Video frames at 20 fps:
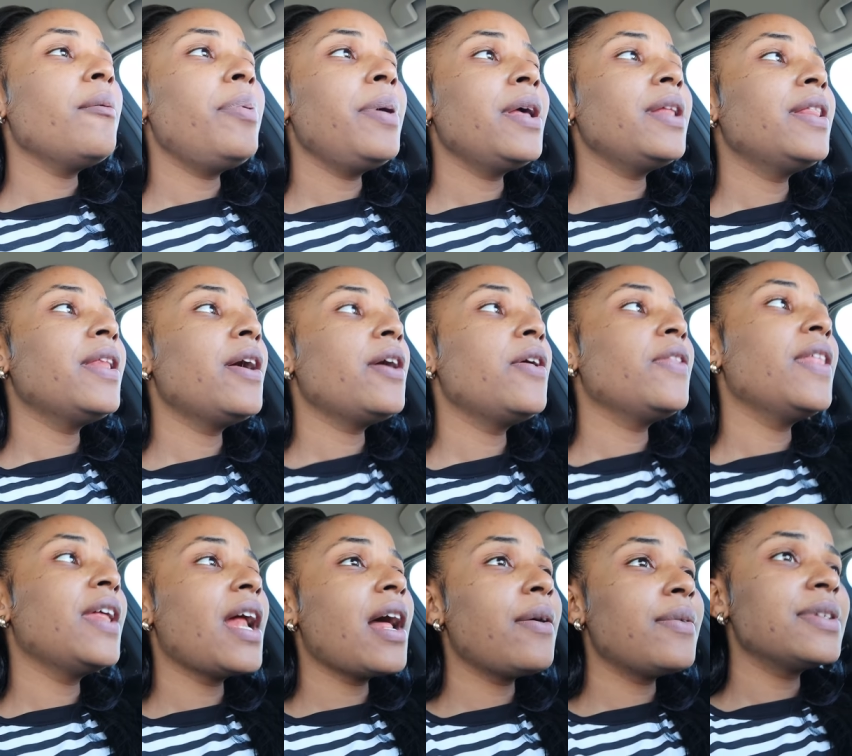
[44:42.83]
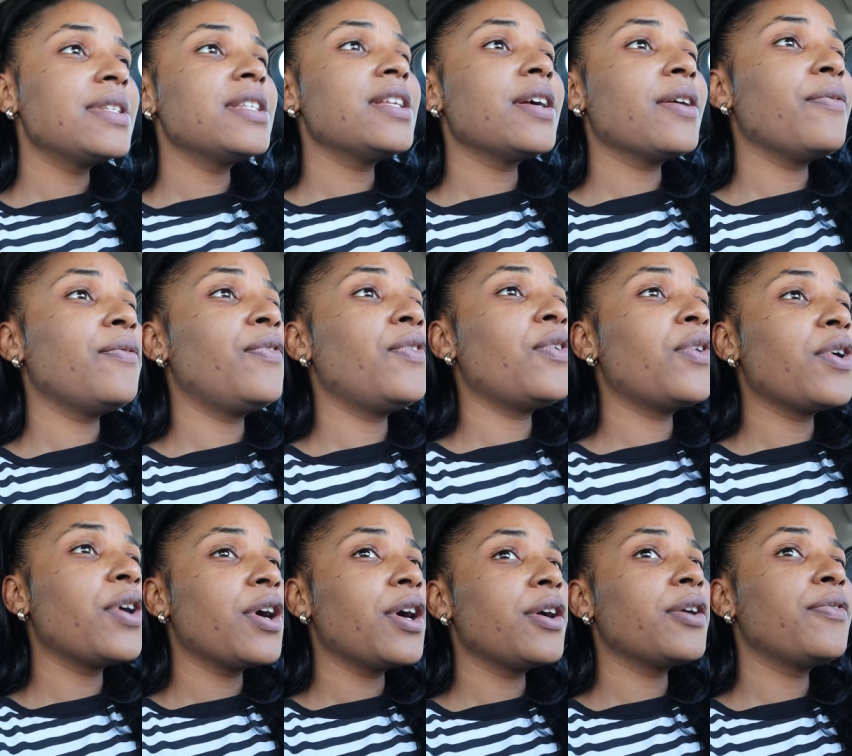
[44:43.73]
The pillow that I was looking
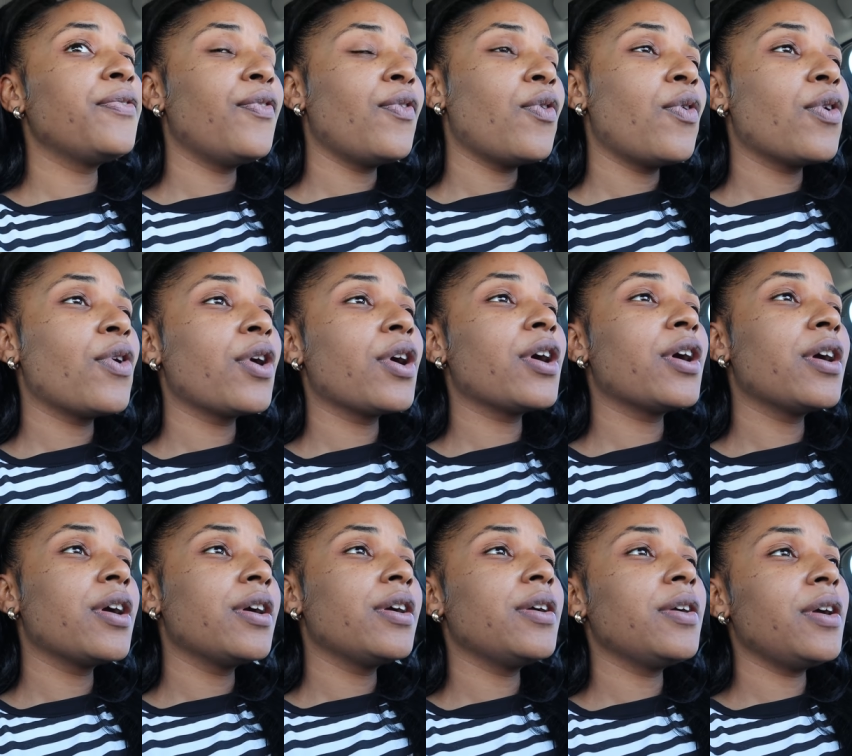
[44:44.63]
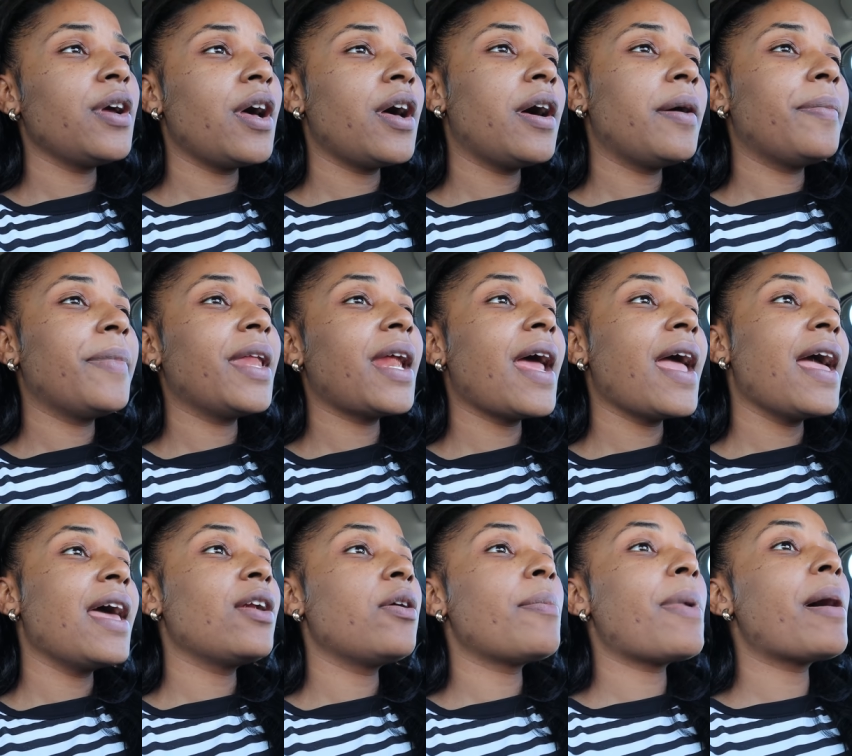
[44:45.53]
for, for um, that I
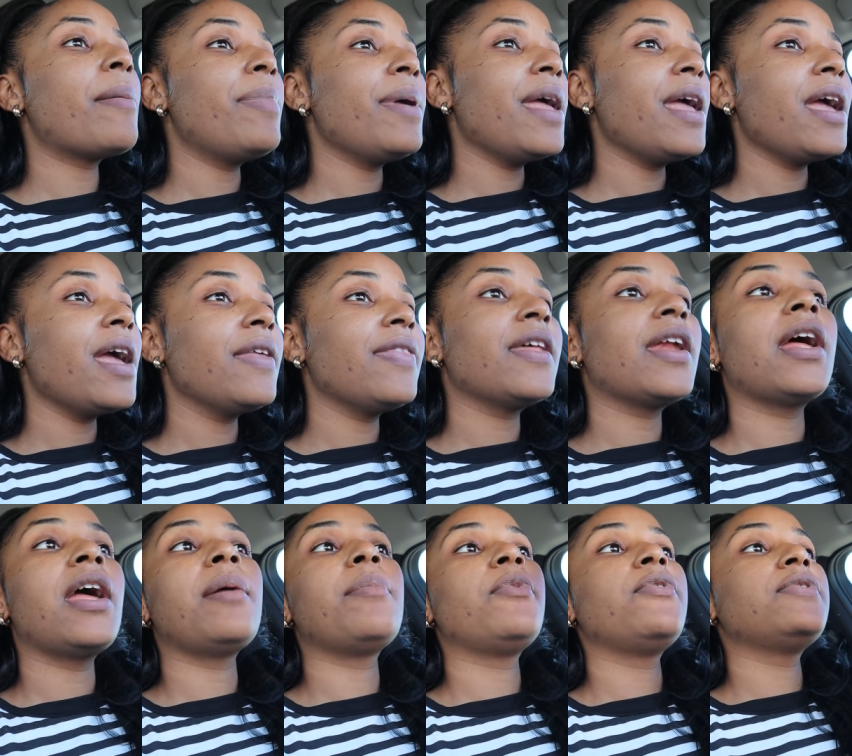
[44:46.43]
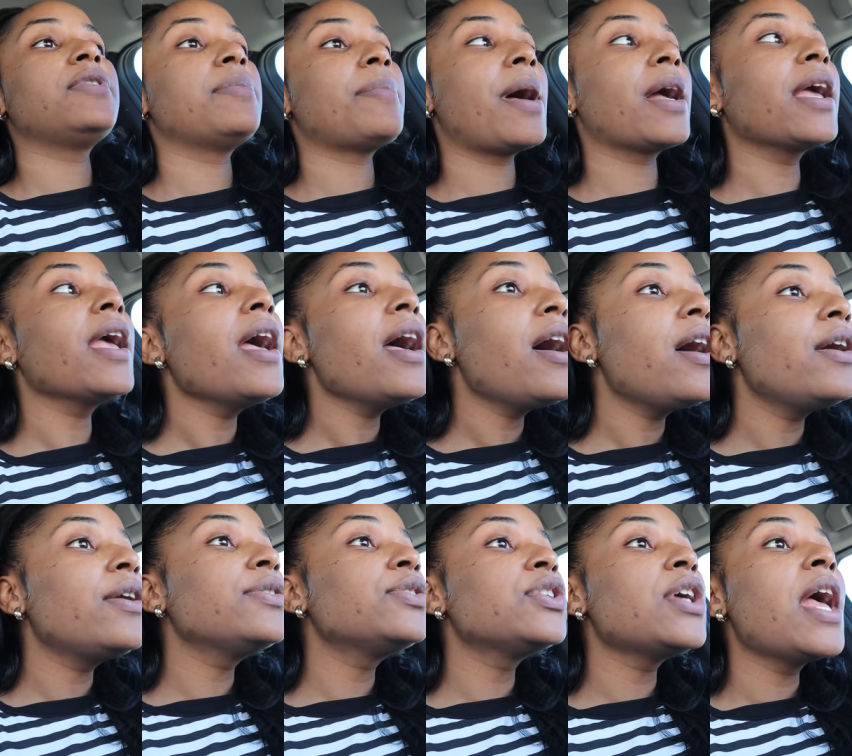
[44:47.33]
had on my bed, that I had moved to my
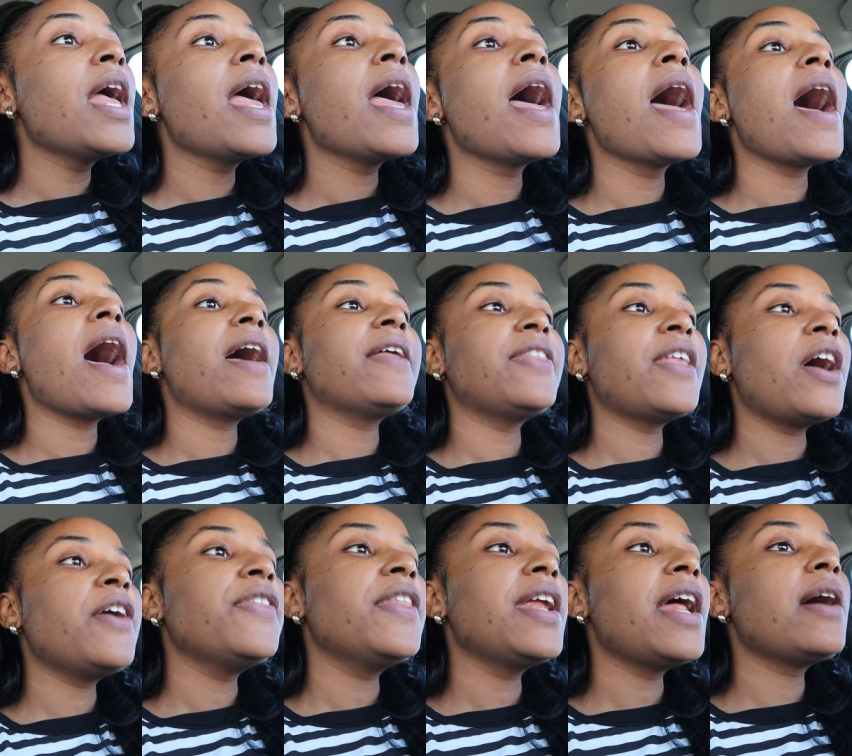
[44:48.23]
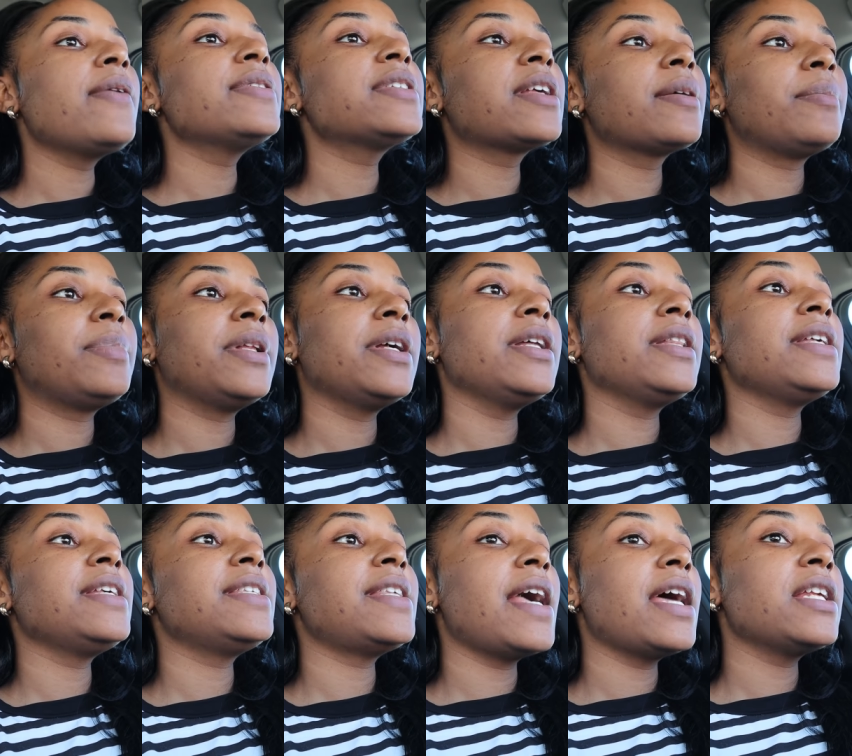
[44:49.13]
couch, I thought that I was
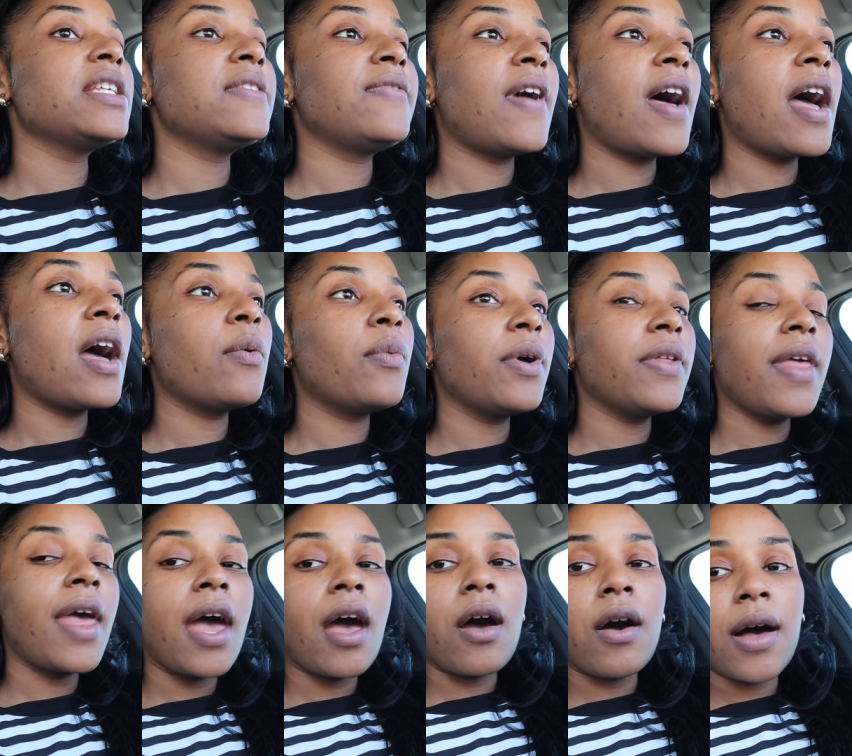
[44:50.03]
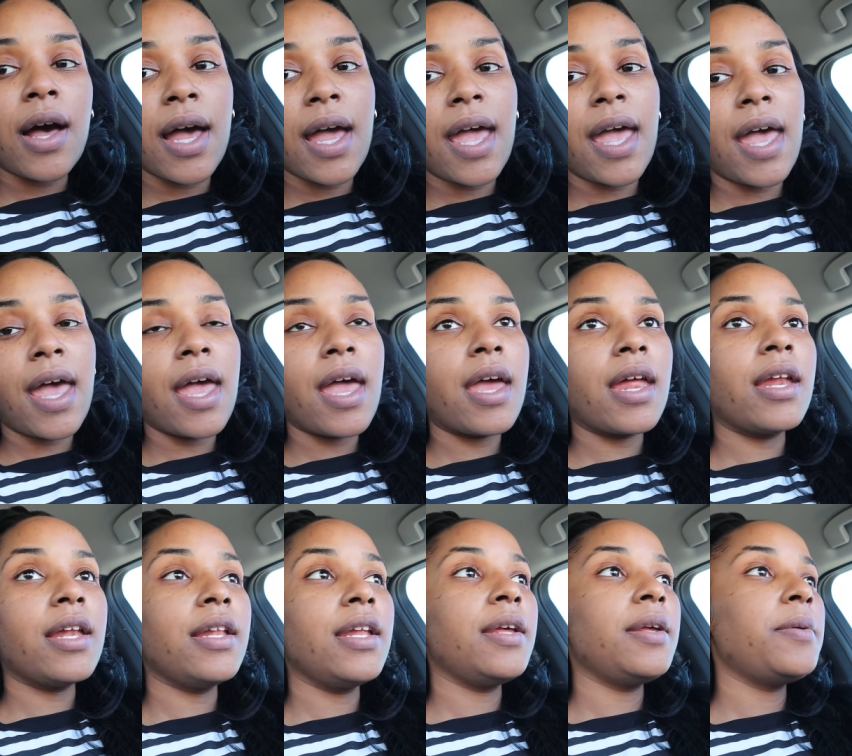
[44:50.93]
completely satisfied with how I
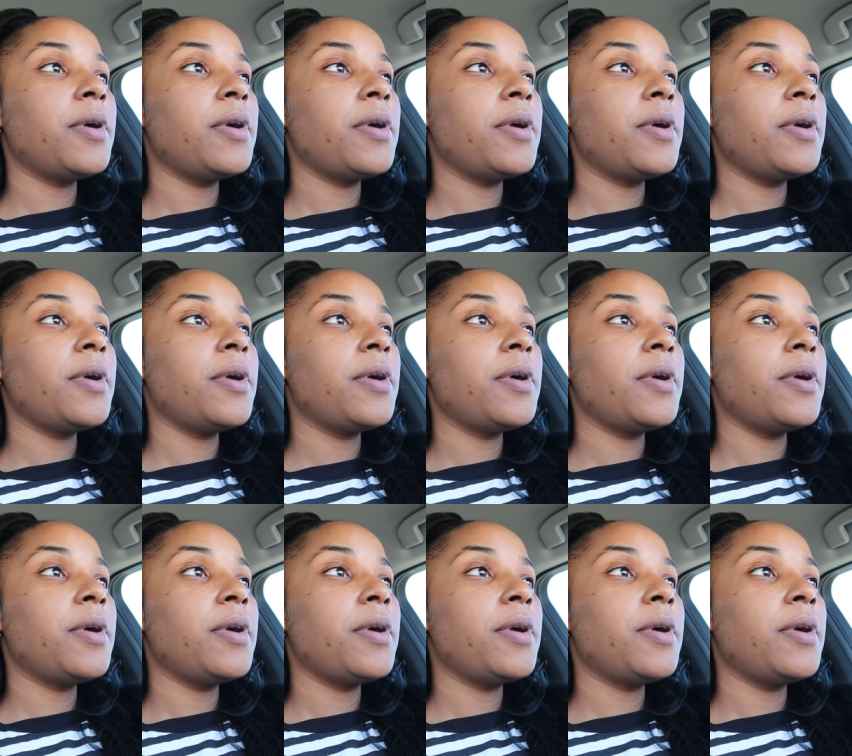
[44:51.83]
had